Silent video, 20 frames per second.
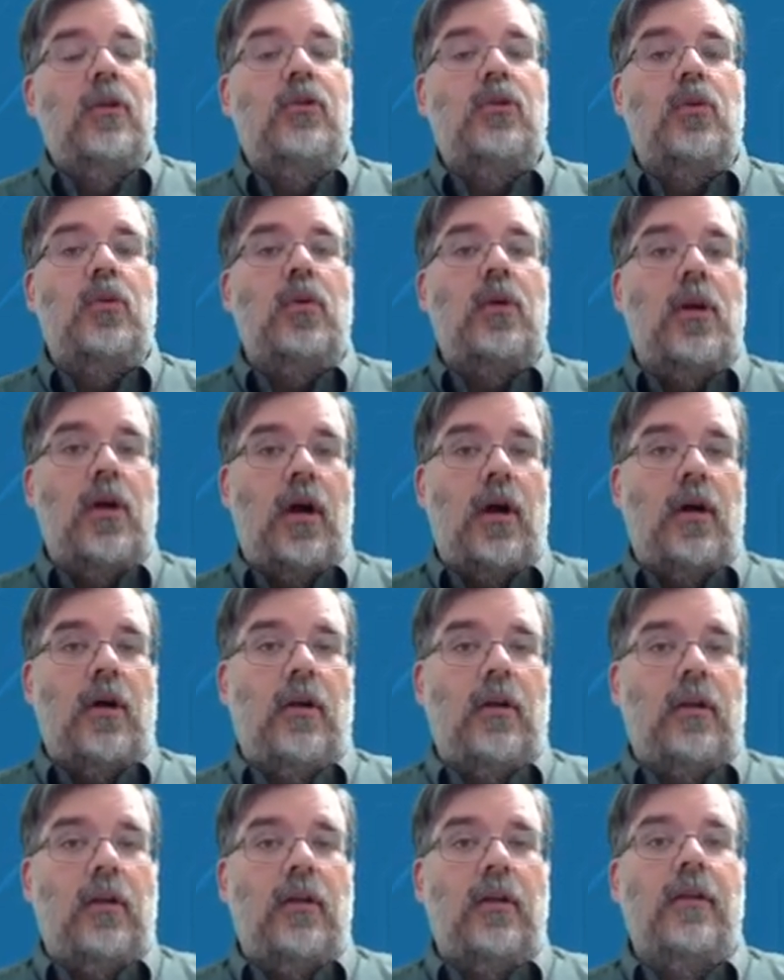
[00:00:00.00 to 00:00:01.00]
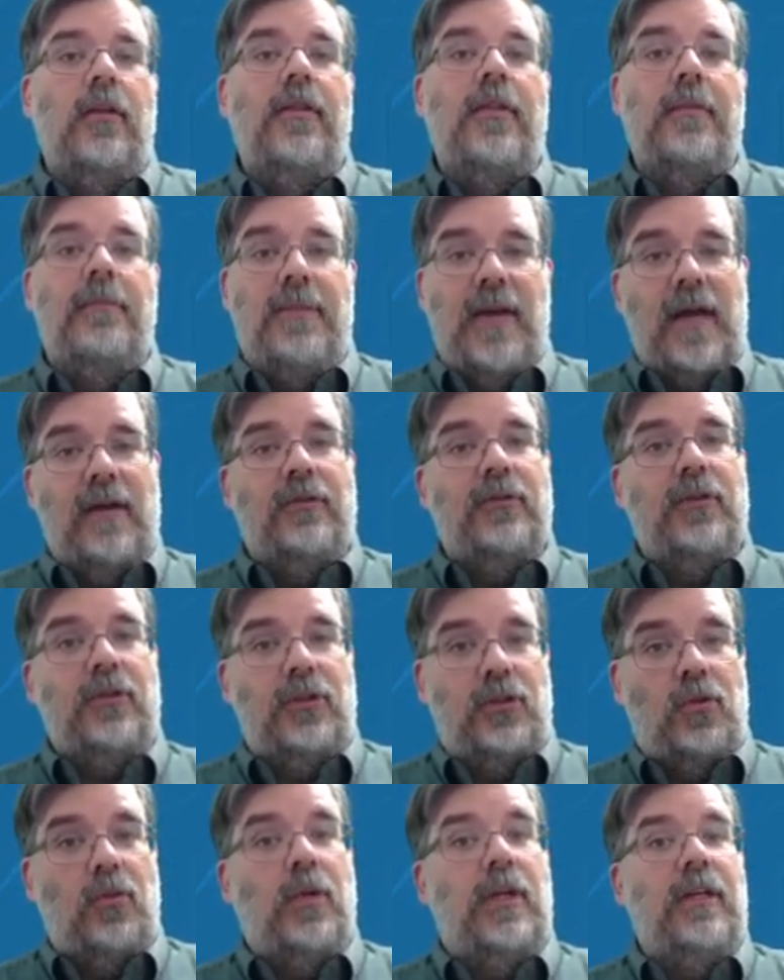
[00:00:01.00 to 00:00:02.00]
to call the bound to
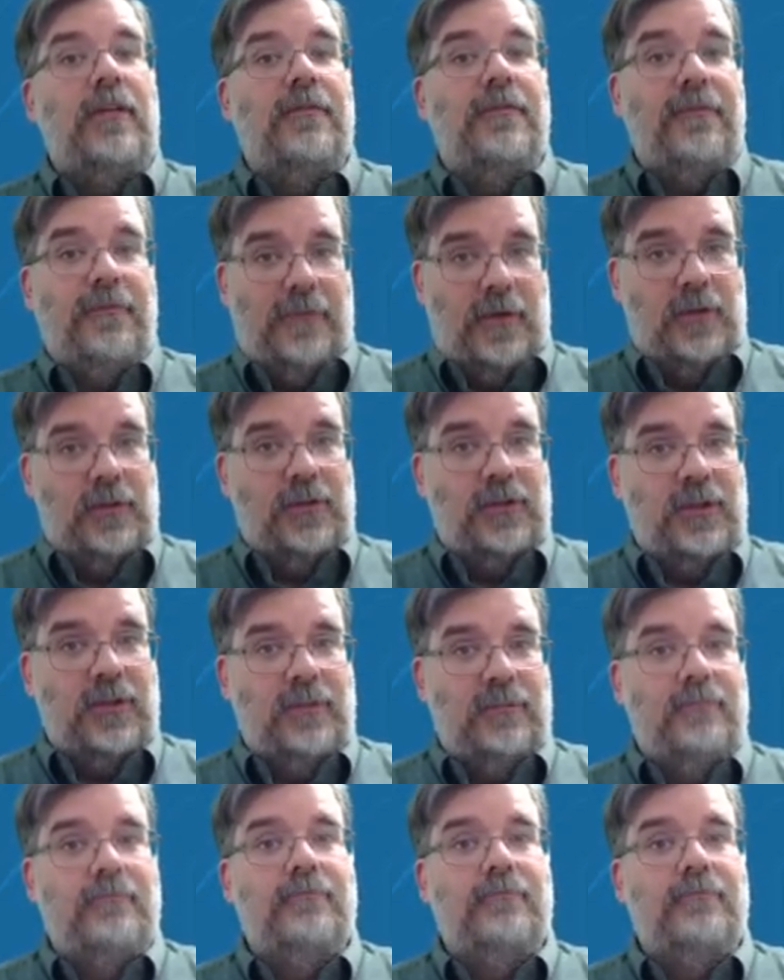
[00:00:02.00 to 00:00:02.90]
screen function.